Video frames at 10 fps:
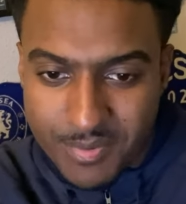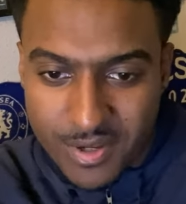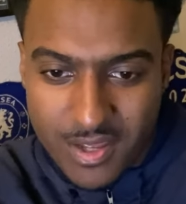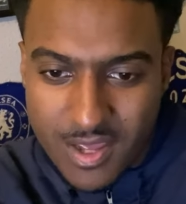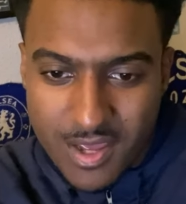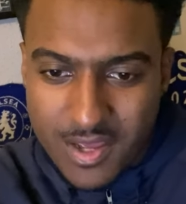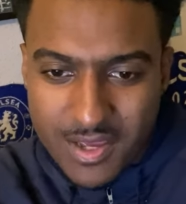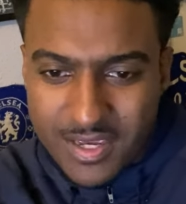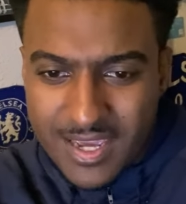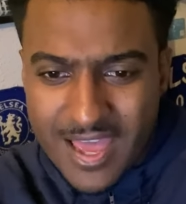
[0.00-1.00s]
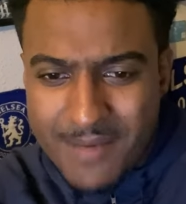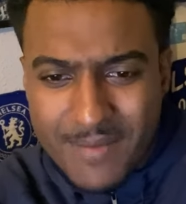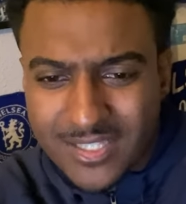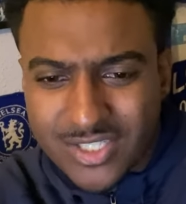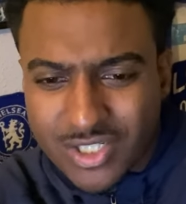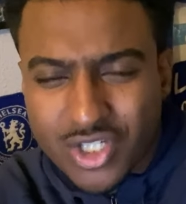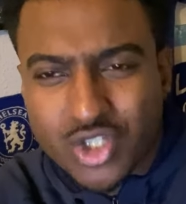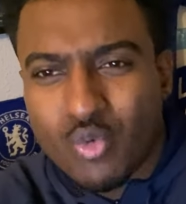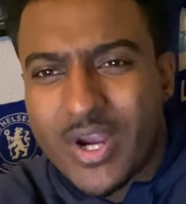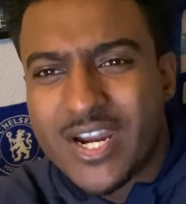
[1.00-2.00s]
But yeah, man, just,
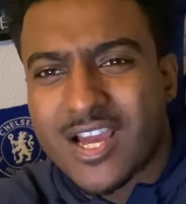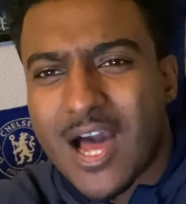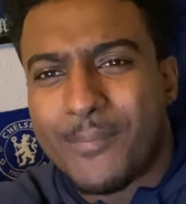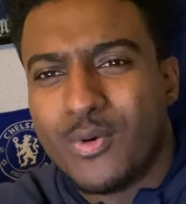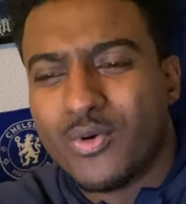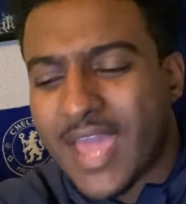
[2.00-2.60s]
just win a couple